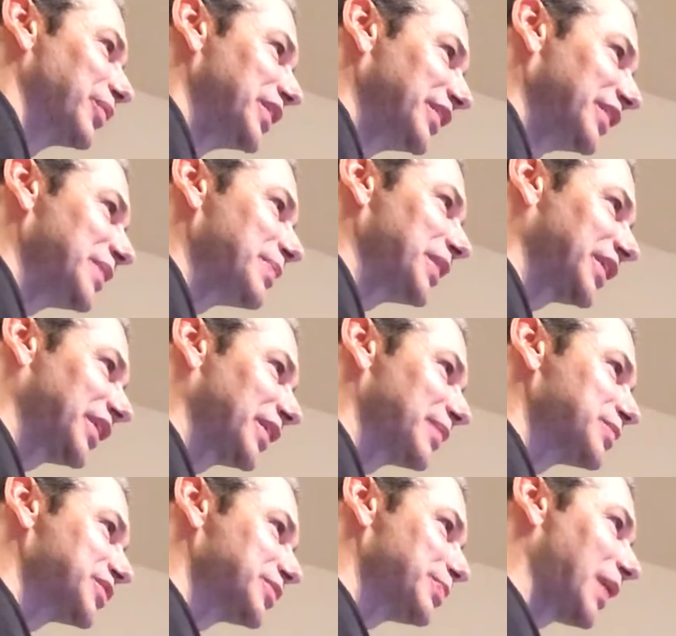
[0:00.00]
really
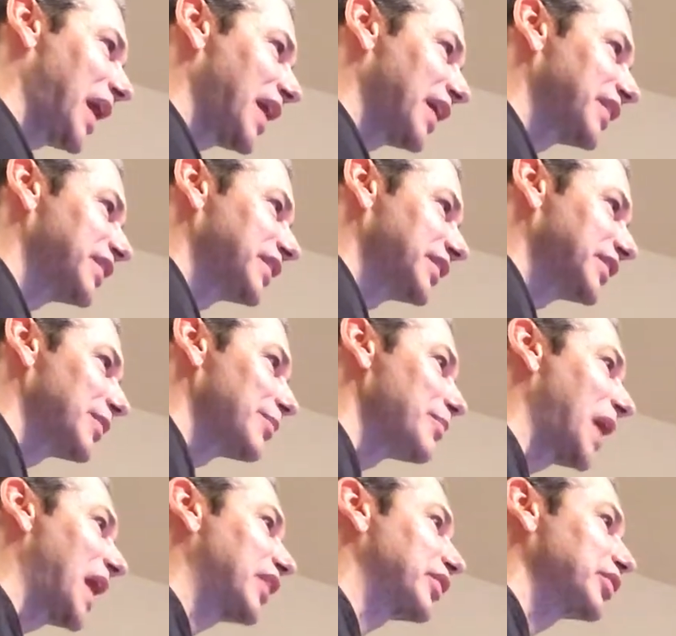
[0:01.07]
becomes bad in the
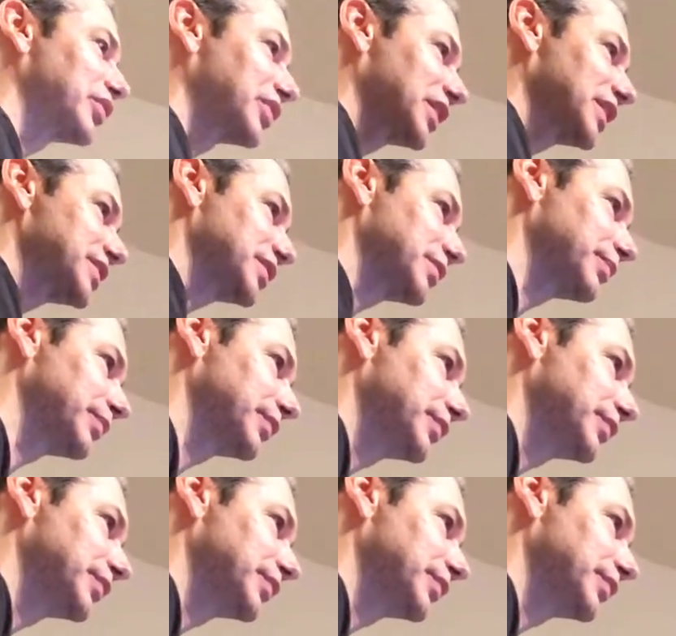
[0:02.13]
macrocosm,